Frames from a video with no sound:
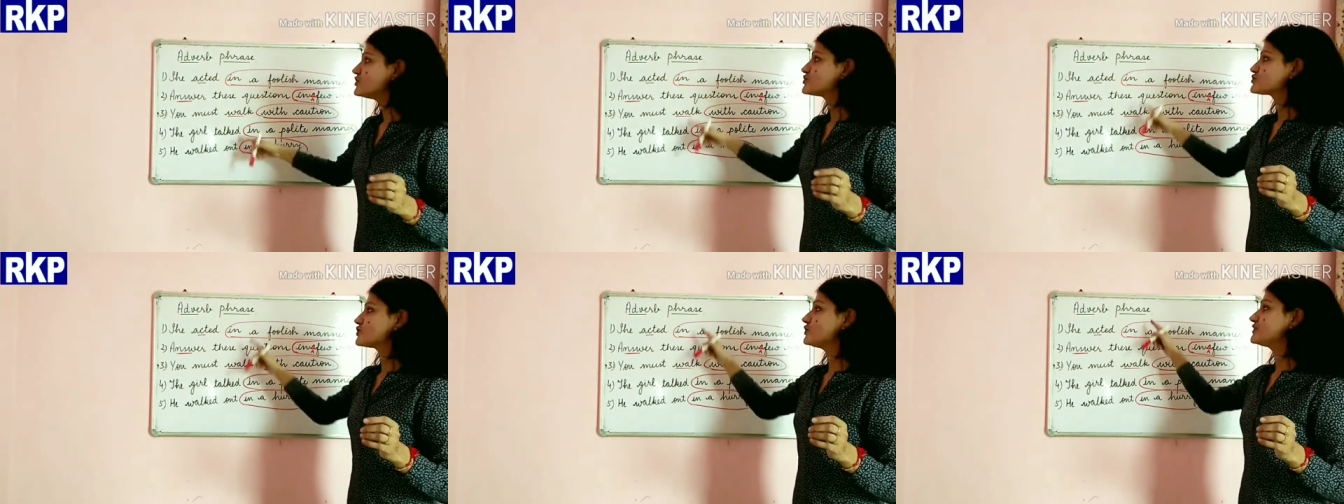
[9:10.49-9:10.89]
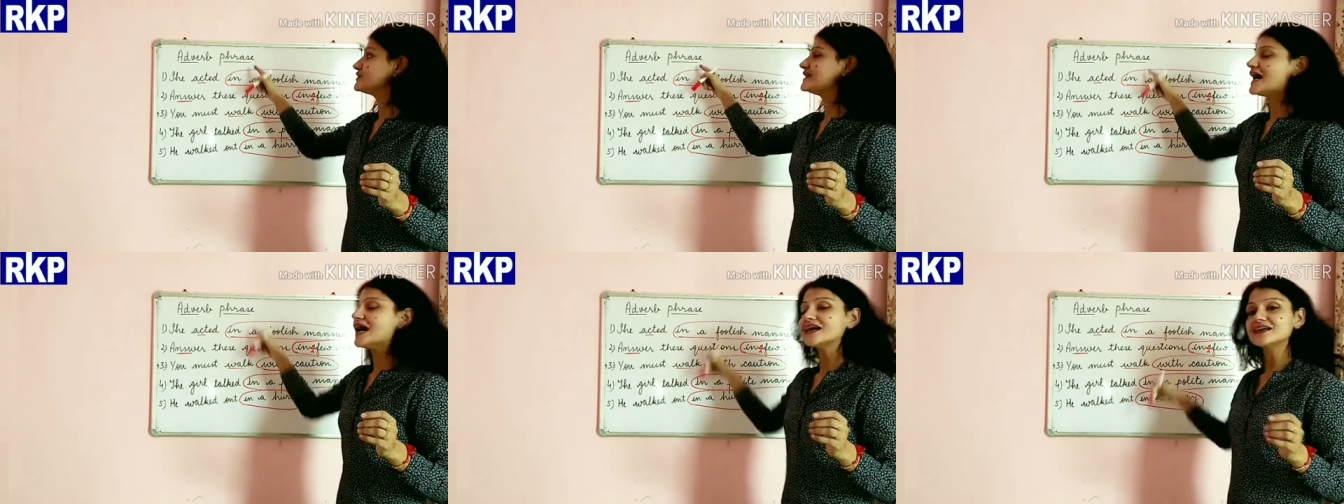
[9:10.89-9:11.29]
So
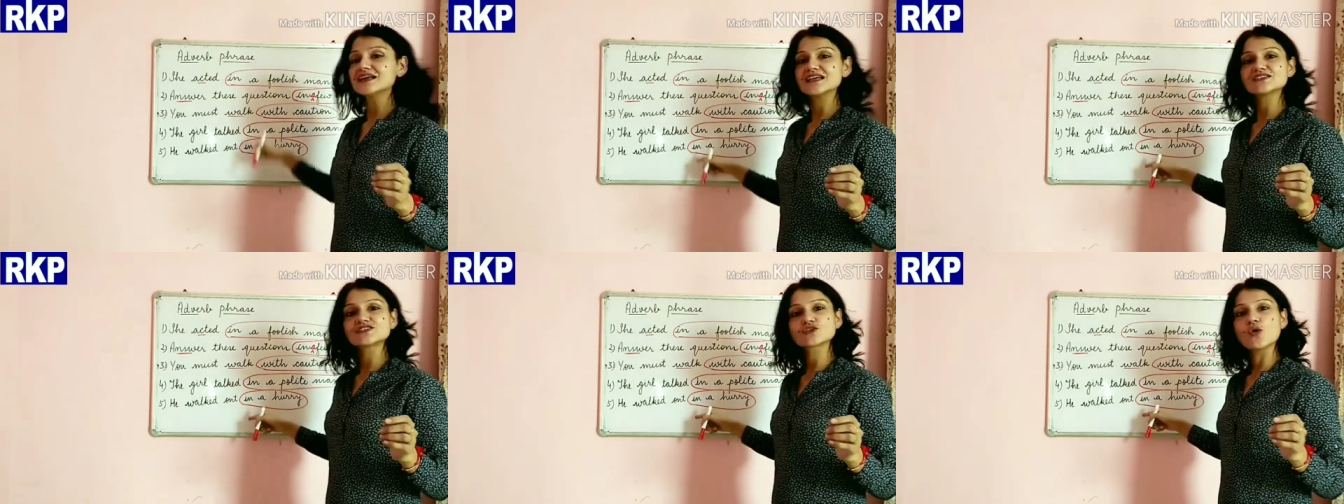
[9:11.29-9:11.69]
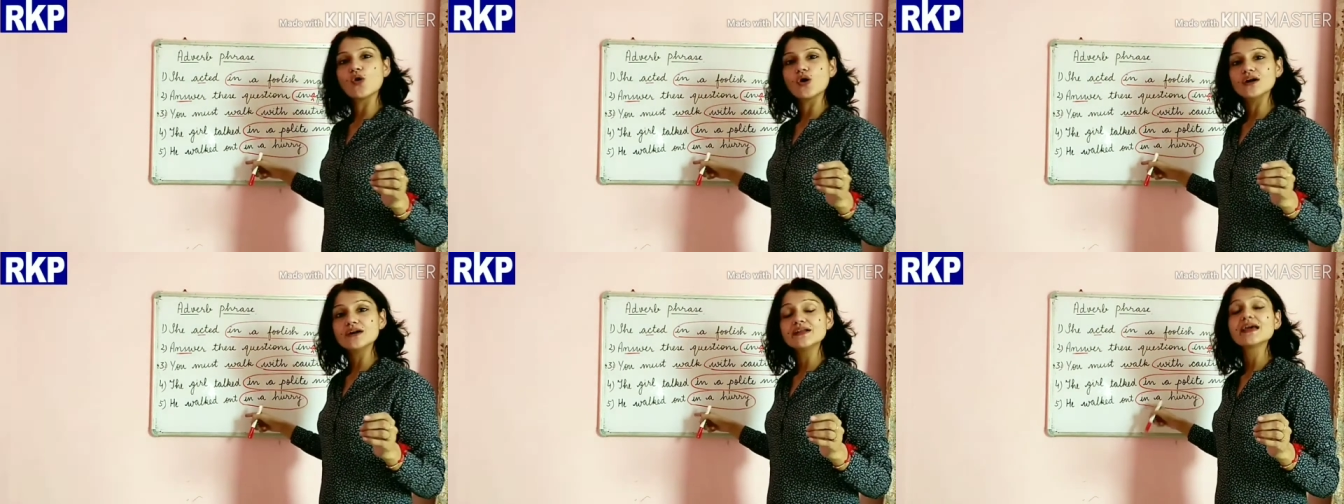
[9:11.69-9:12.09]
that is
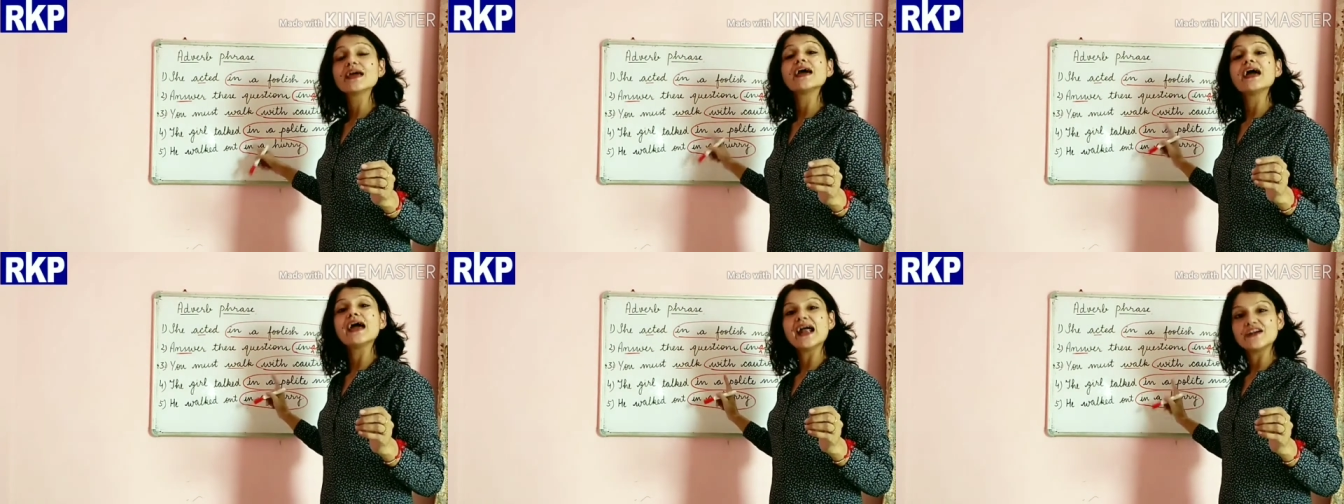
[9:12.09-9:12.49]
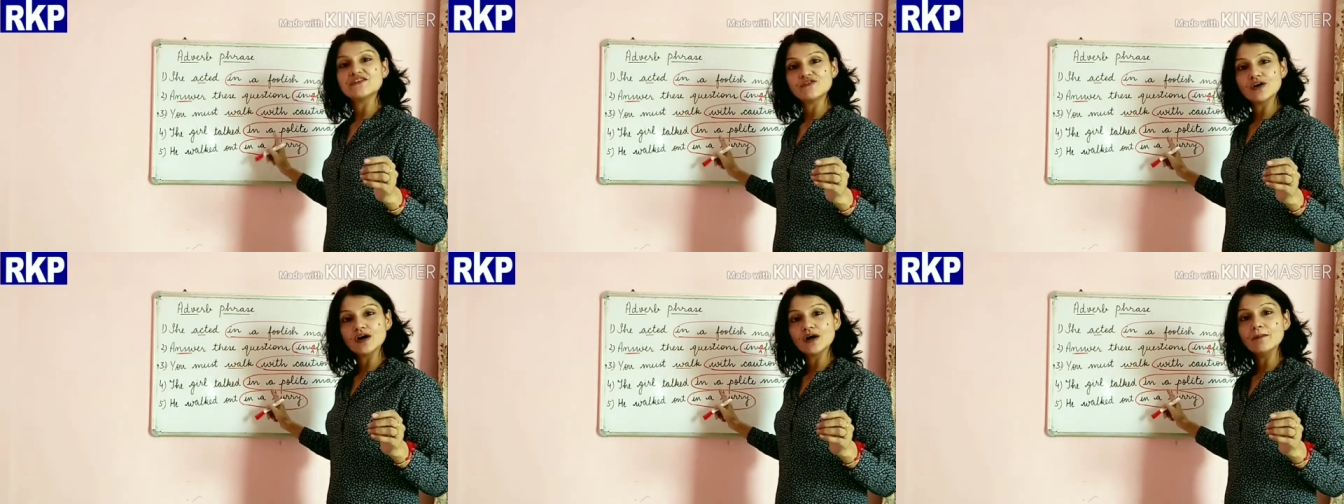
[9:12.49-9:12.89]
called
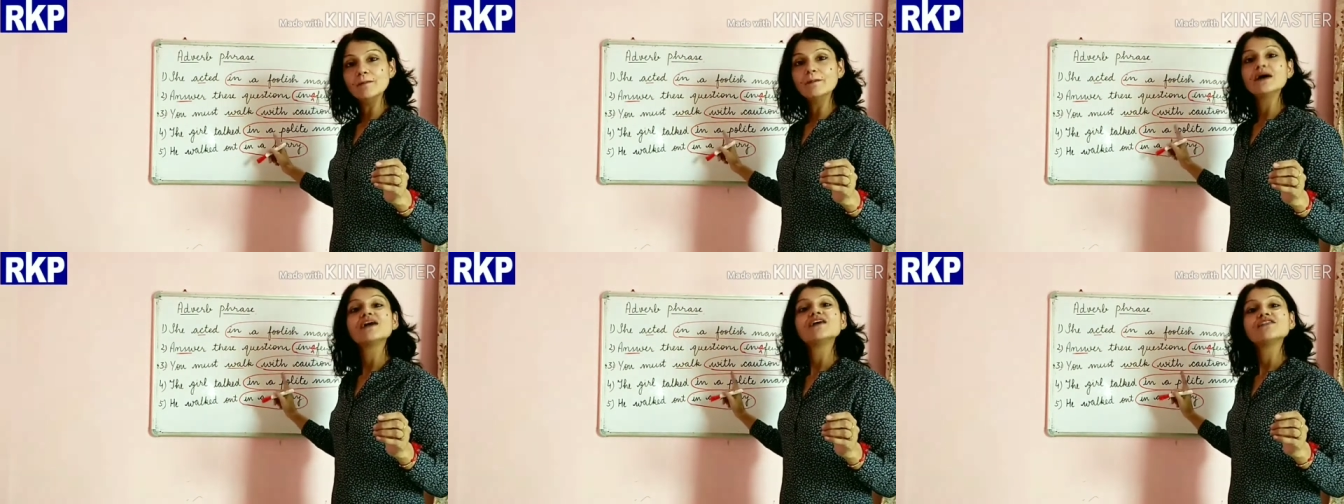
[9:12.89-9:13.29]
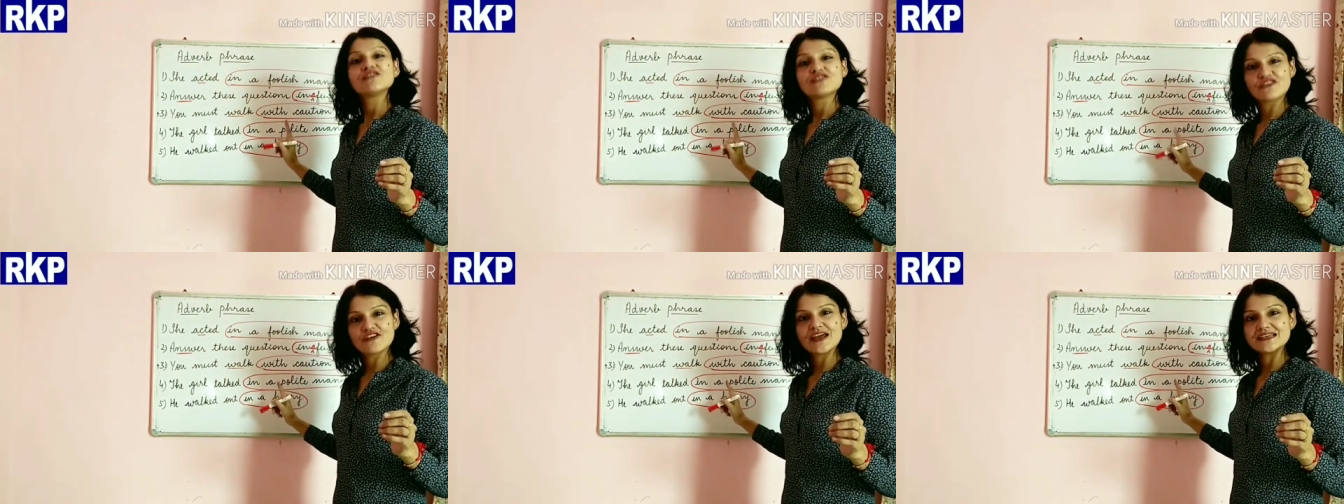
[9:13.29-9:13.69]
adverb
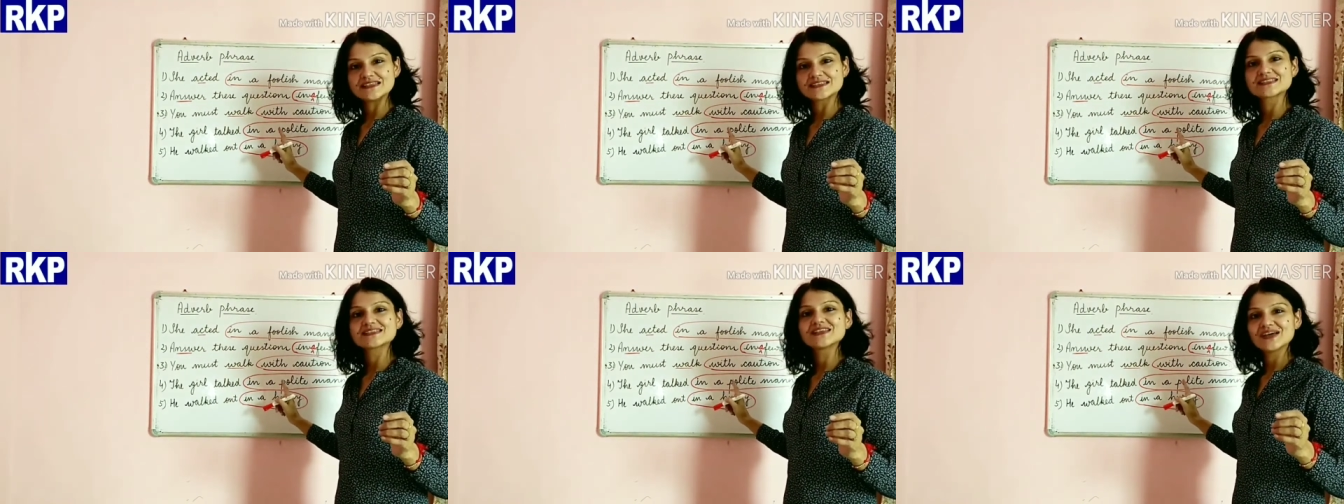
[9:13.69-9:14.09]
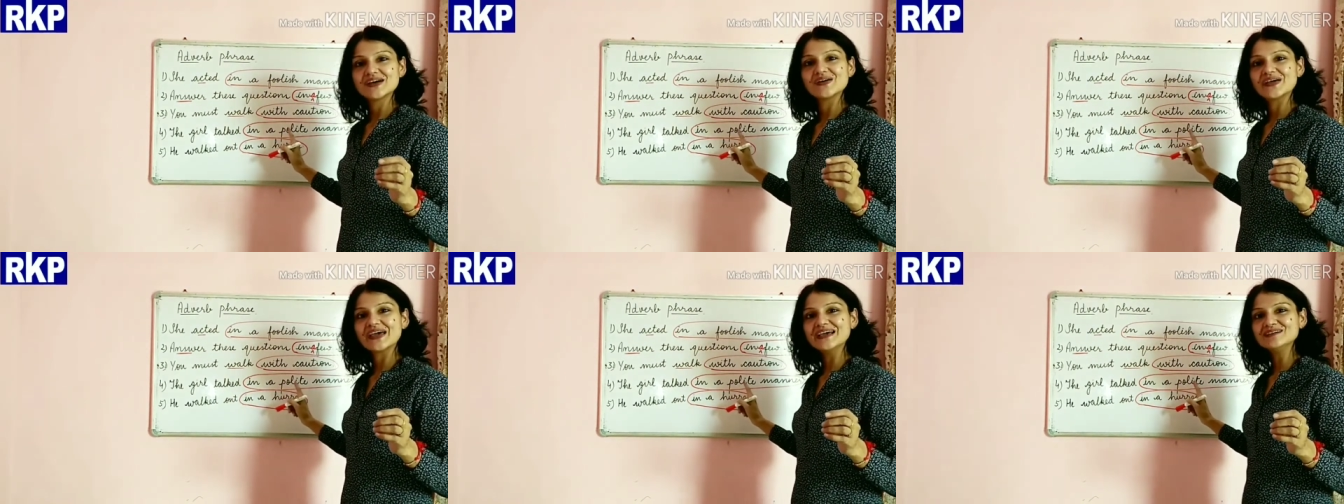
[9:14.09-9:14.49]
phrase,
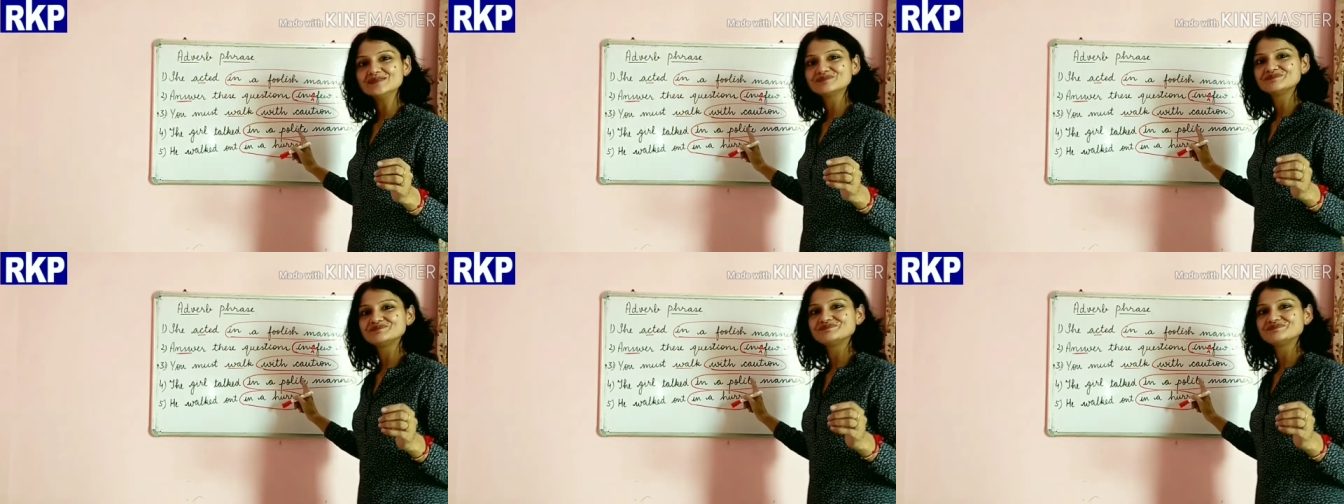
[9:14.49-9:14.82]
okay.